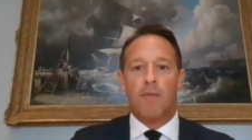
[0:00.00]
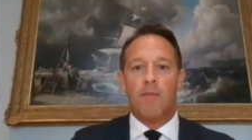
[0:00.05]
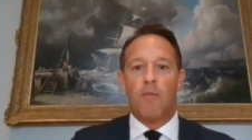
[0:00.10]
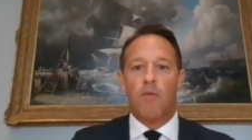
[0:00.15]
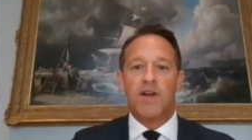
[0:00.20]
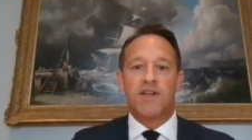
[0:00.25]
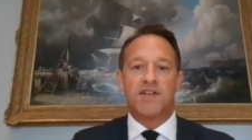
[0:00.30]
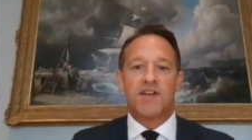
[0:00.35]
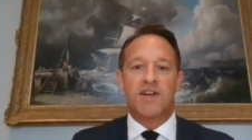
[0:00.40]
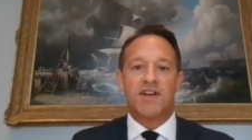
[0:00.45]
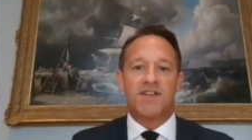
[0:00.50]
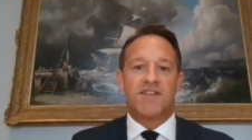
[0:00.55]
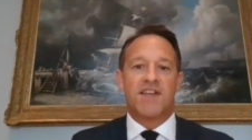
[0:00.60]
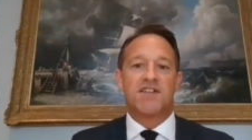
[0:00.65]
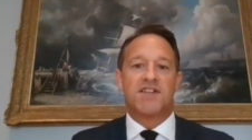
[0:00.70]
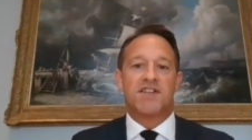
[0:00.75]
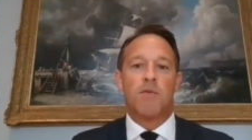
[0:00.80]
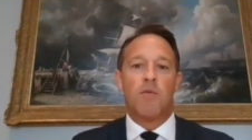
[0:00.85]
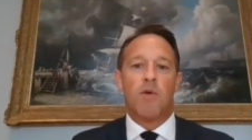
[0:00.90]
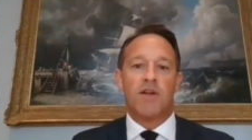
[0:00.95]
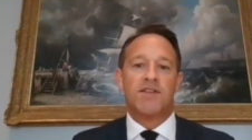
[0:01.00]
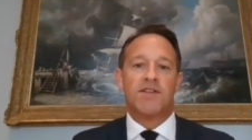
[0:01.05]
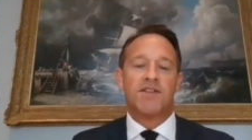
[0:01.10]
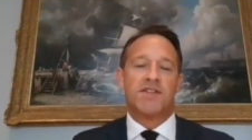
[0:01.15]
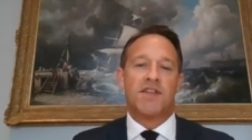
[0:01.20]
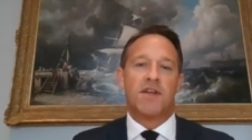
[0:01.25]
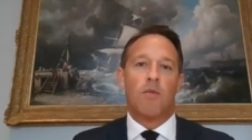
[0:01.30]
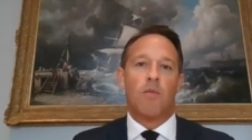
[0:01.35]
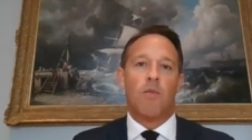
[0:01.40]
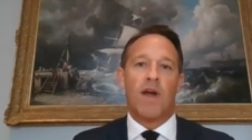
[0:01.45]
which are essentially ones
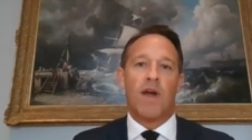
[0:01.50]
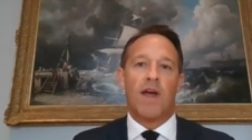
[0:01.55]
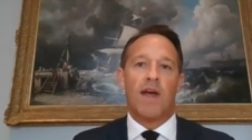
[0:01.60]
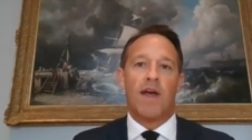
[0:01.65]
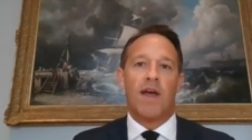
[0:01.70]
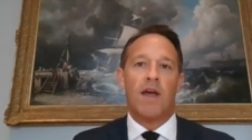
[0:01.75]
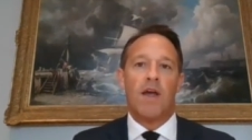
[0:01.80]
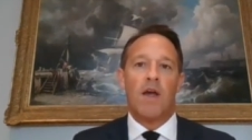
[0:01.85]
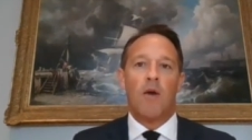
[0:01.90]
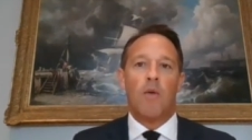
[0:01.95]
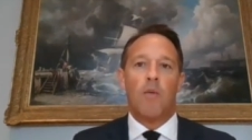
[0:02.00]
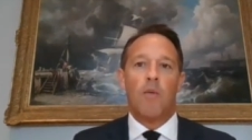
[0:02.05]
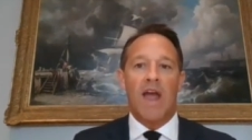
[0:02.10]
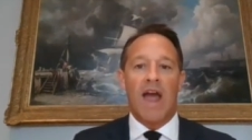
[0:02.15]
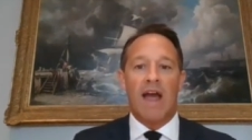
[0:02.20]
that we